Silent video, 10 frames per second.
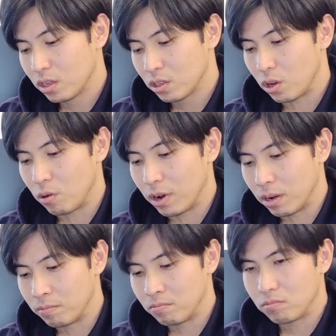
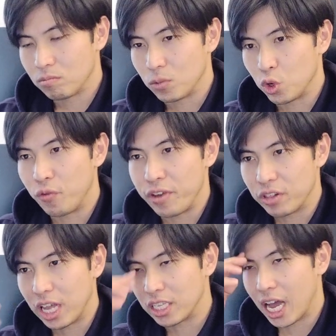So you
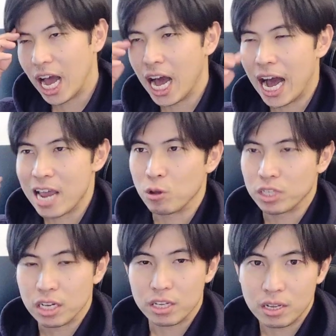feel that, I know
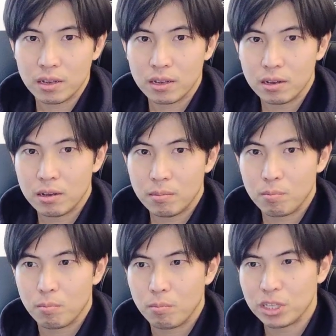Santi.
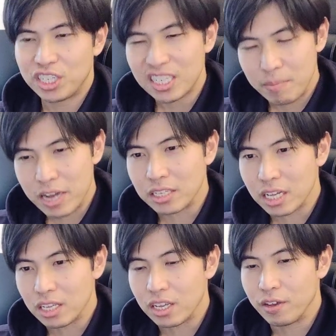But just imagine
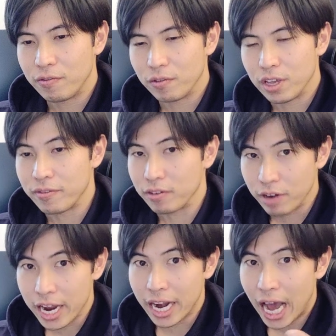that. If
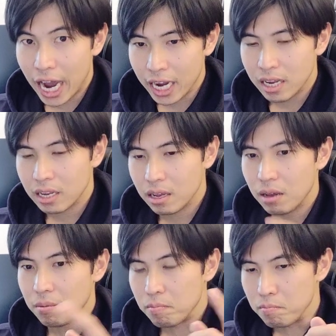Gray and I
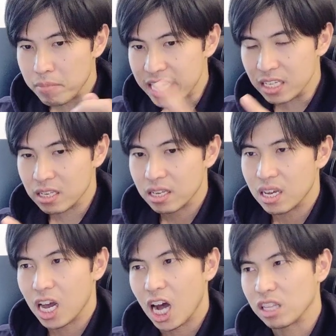meet
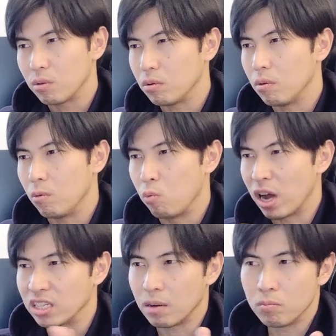at
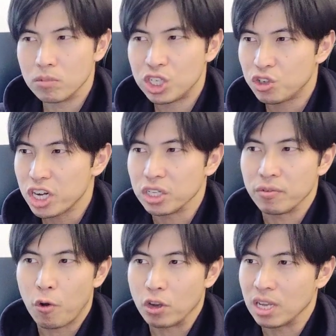random situation,
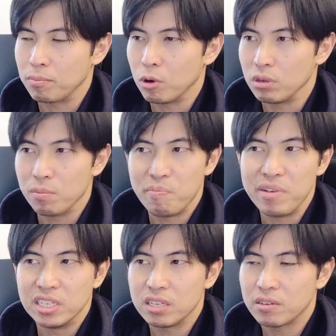for example, in a
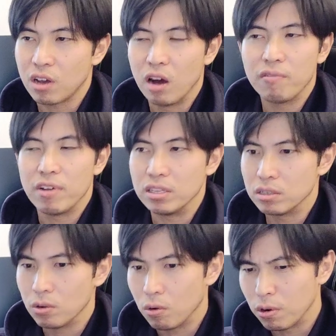business
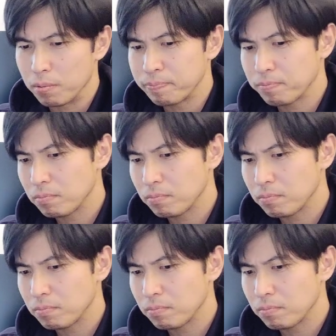conference or